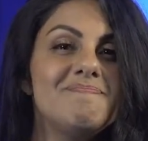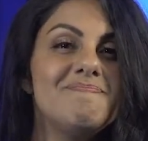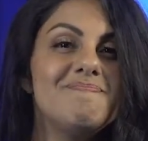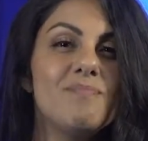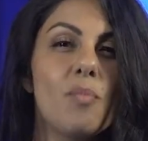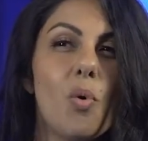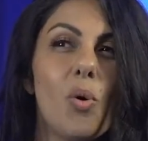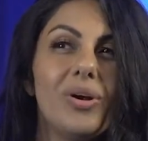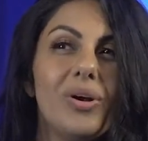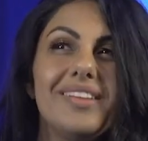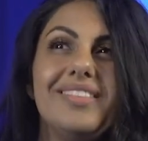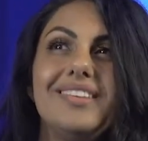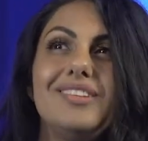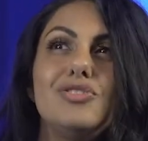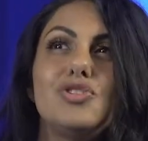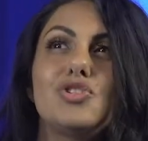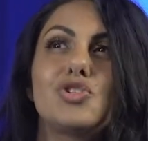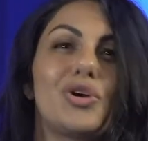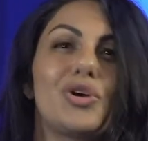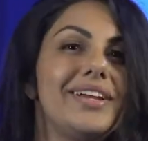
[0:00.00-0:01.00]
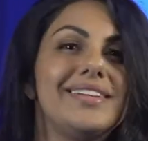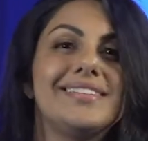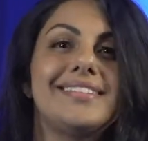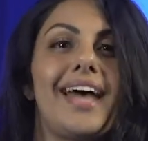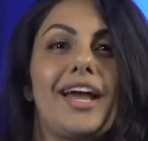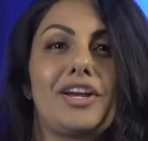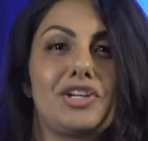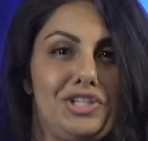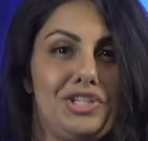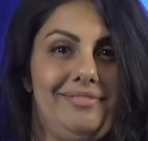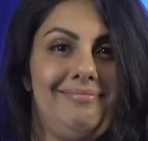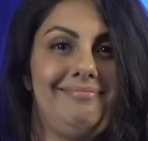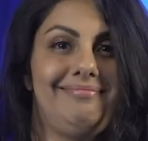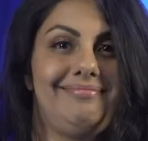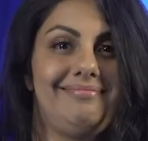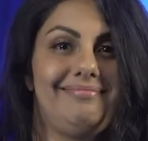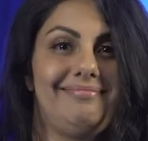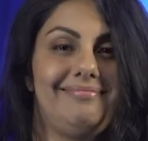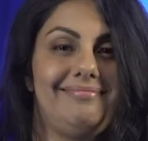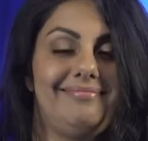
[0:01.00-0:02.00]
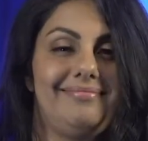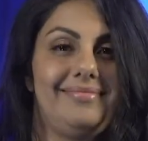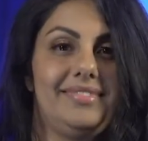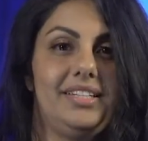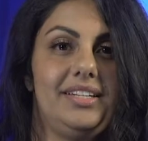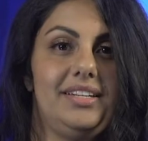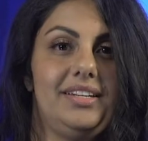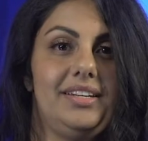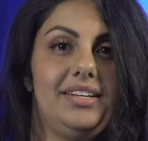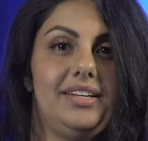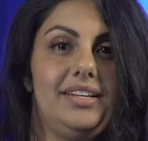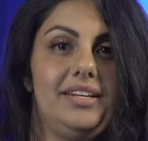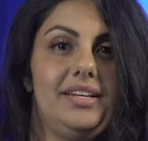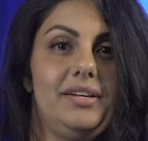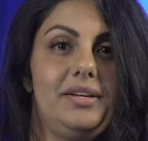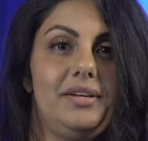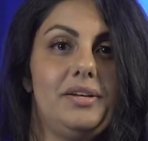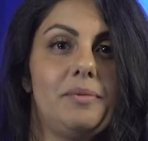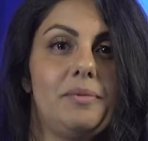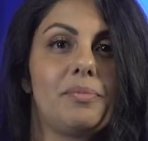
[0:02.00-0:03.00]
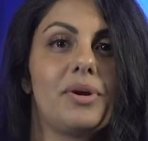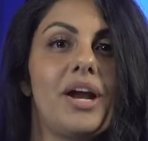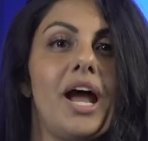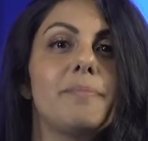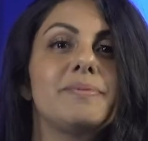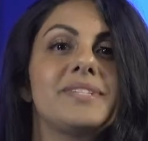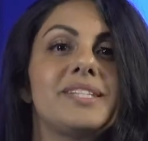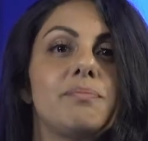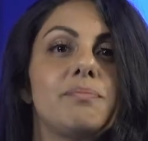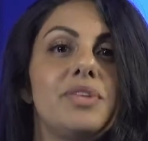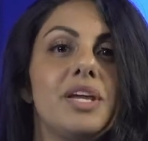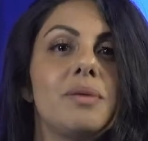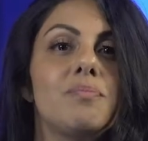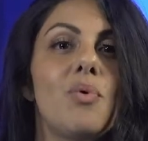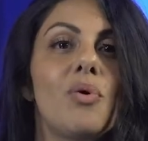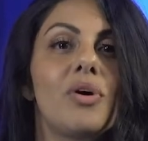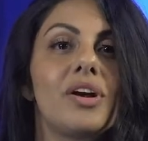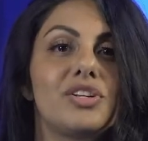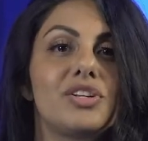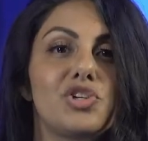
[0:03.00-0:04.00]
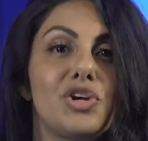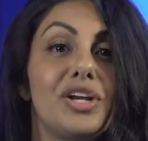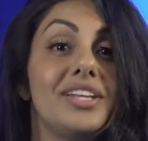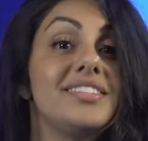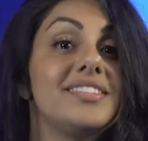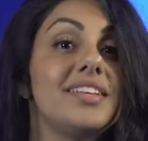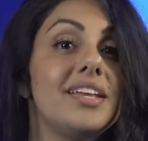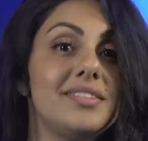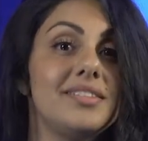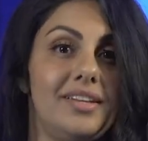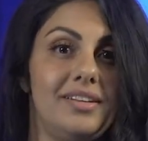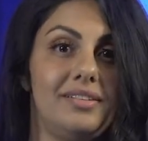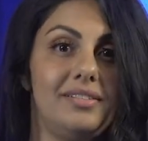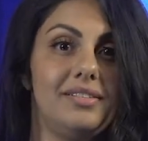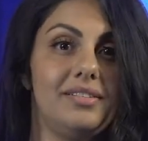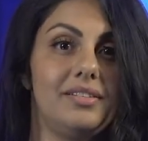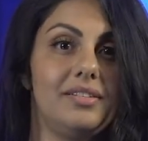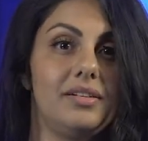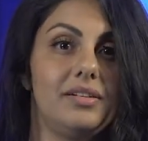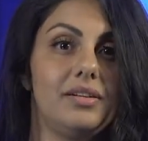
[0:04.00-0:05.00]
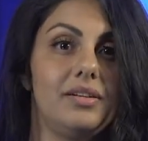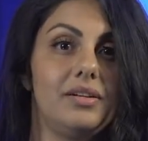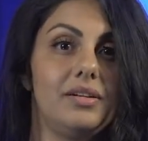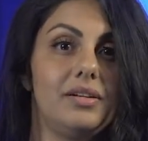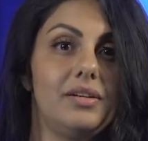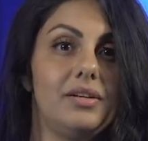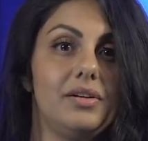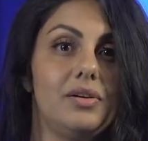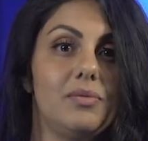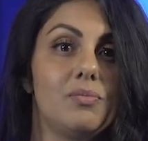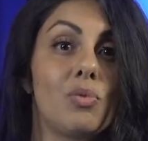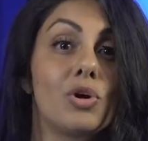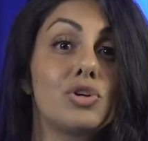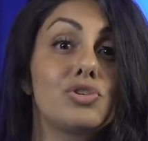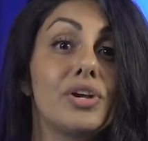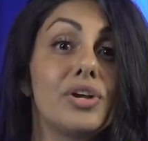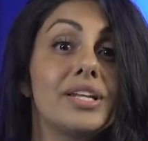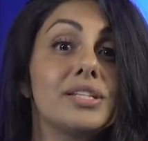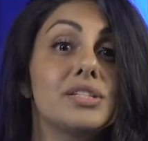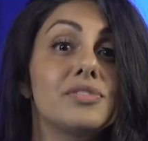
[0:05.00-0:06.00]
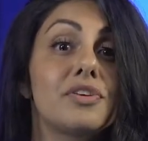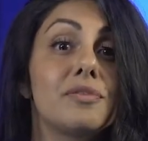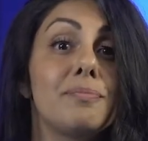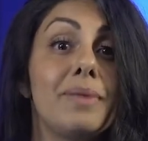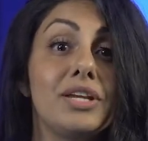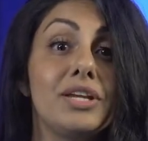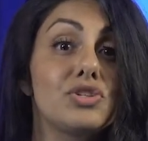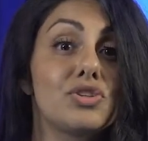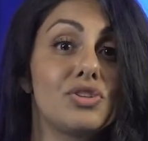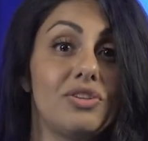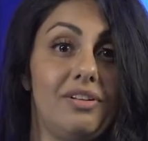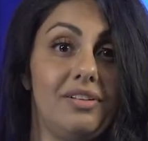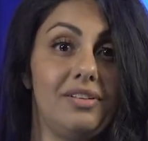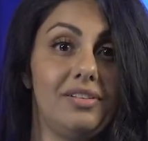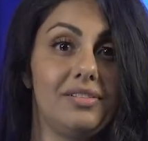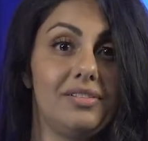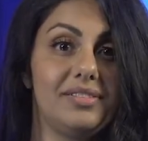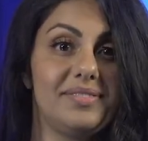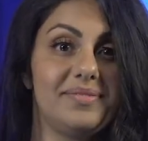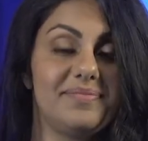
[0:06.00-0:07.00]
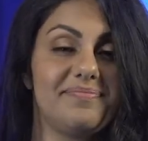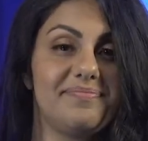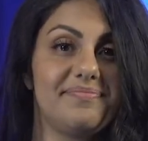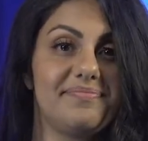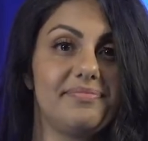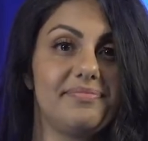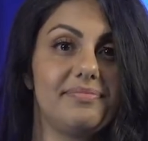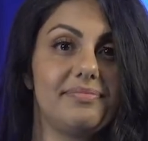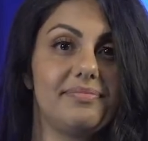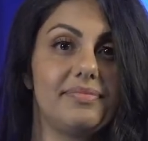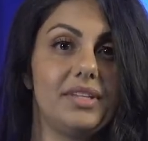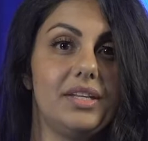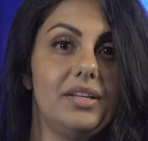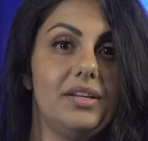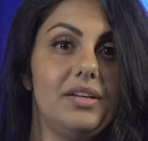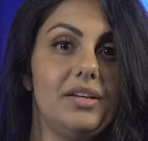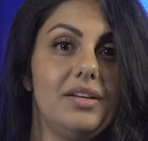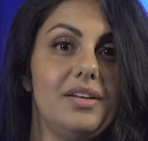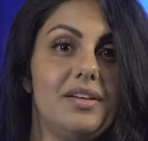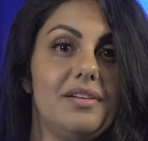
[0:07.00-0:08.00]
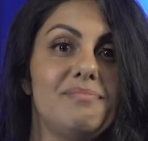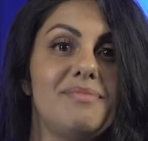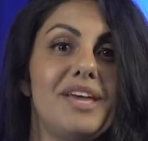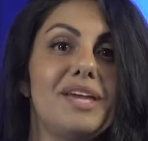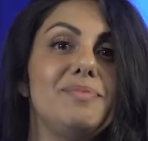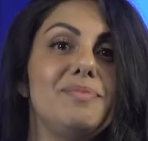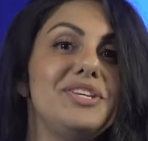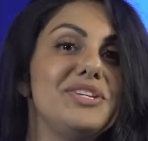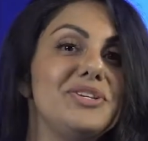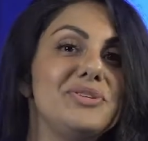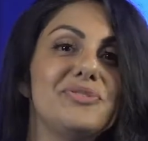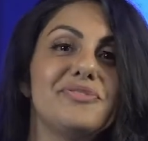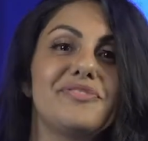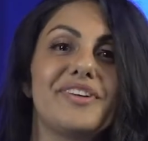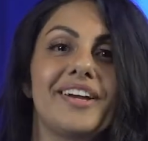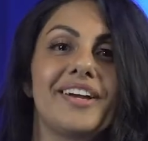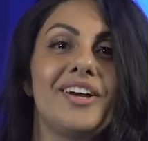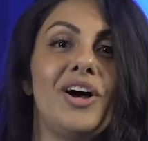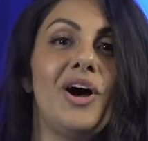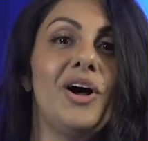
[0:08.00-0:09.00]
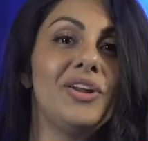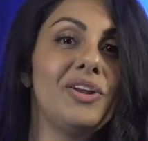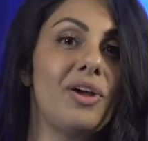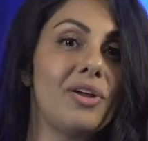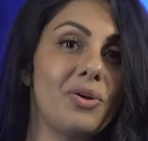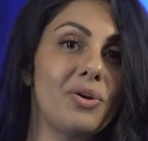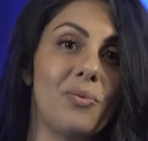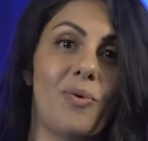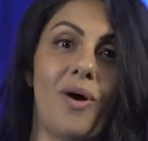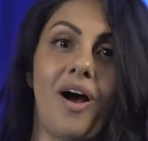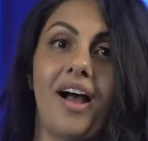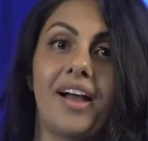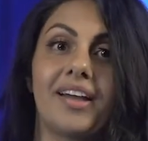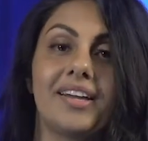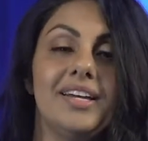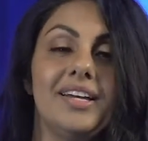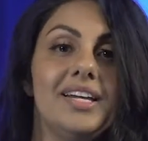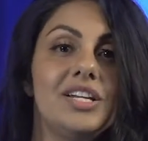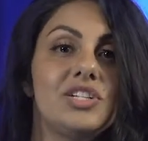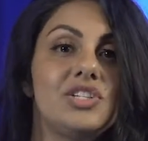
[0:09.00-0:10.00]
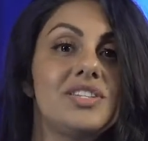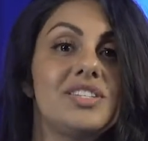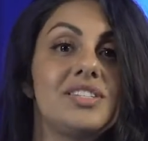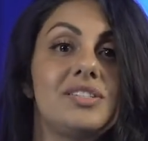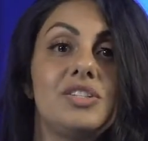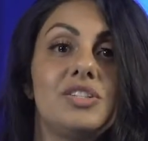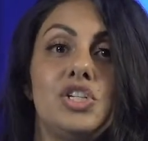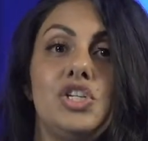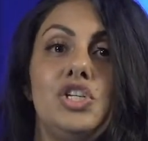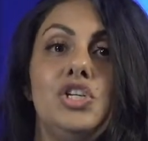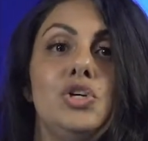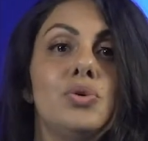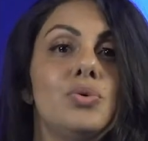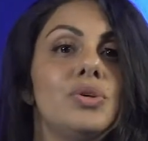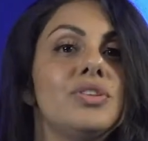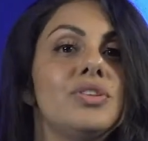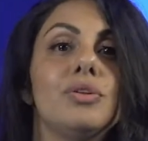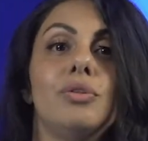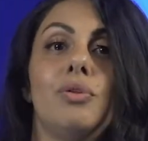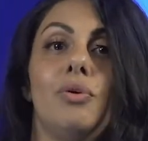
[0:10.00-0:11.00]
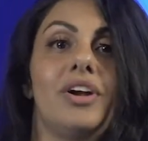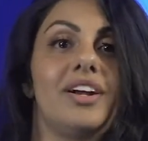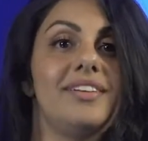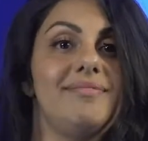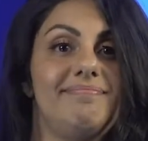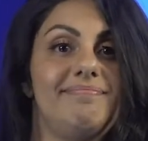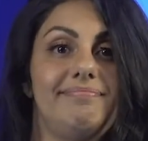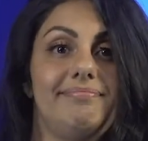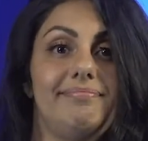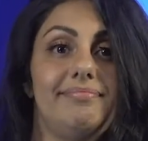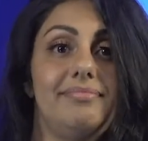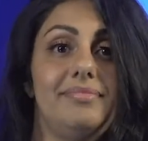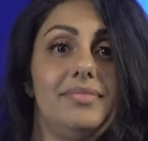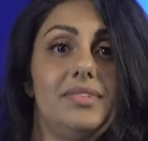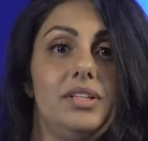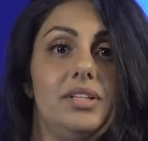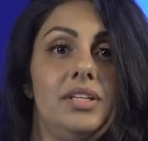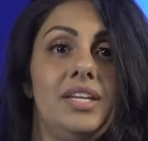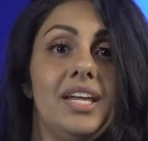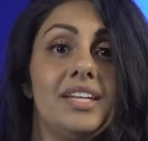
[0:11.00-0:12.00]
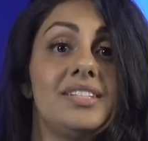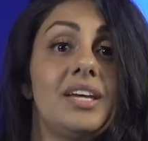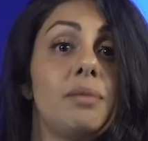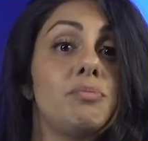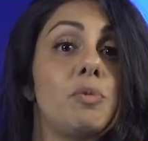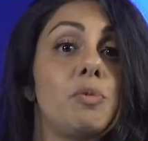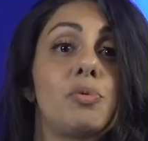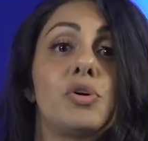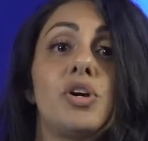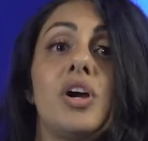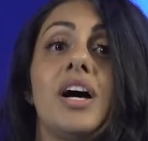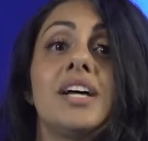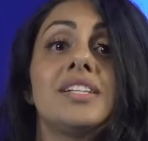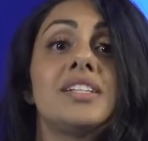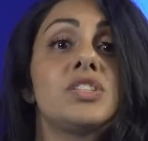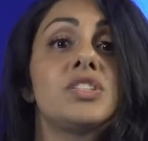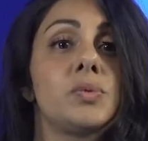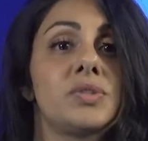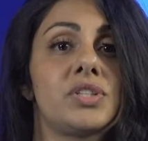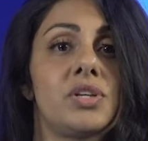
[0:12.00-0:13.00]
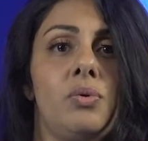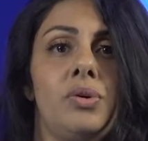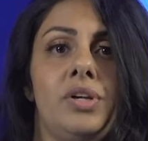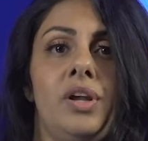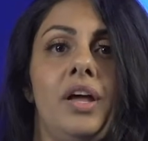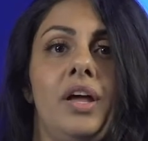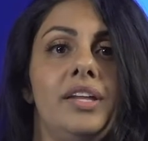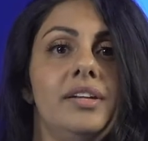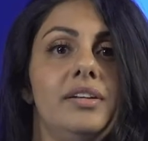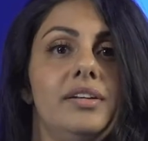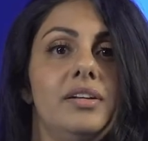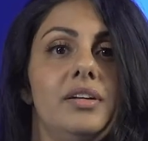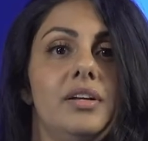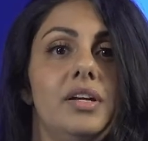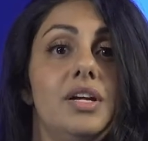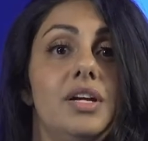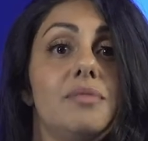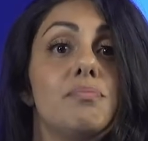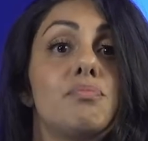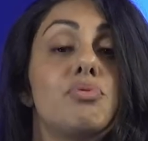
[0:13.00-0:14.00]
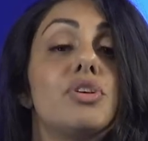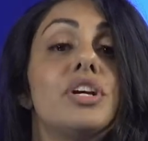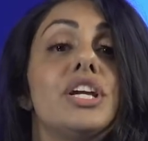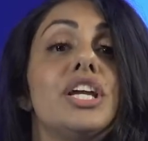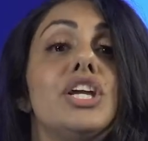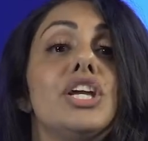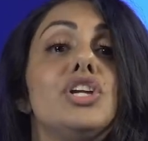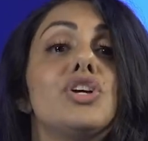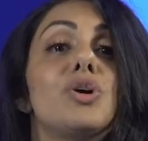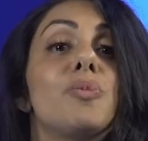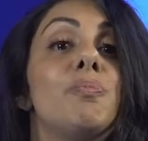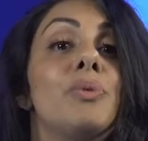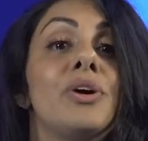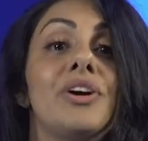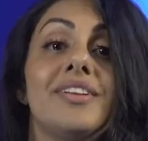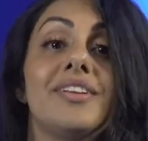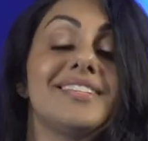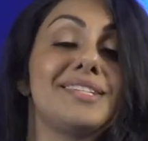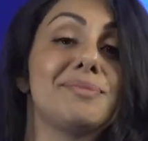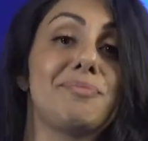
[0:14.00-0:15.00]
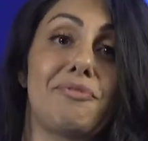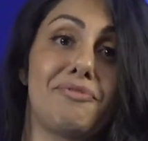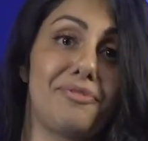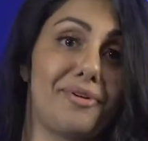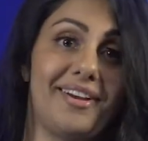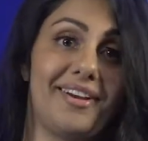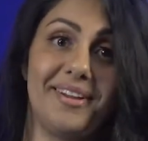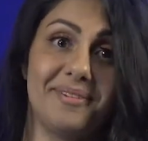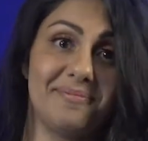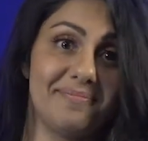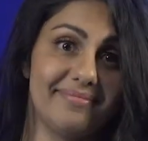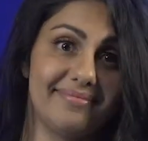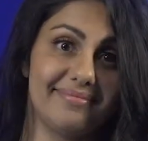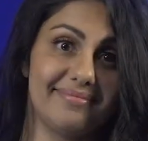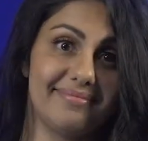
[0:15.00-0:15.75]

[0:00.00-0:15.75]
More than transaction, perhaps something more transcendent, more transformational. Maybe you've gone on a walk, just you and the Lord. You had time to process what's going on, bring your burdens before Him.